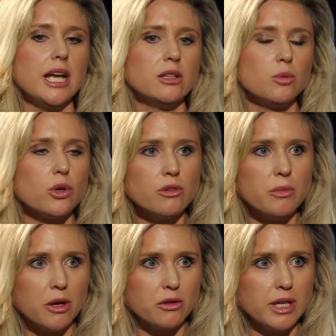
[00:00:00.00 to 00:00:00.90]
and the
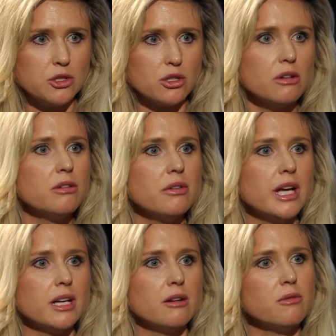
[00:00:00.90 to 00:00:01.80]
word-of-mouth nature of
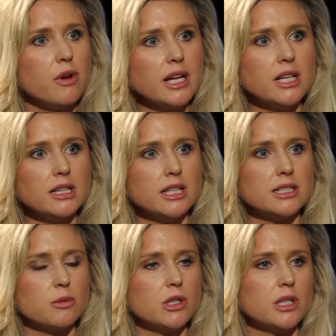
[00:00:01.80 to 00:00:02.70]
it and finding things
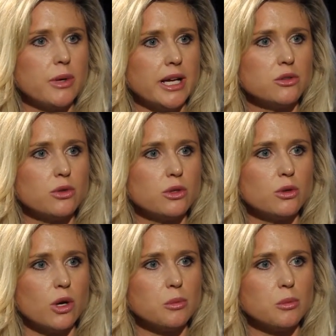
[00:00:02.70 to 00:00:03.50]
that really rang true to our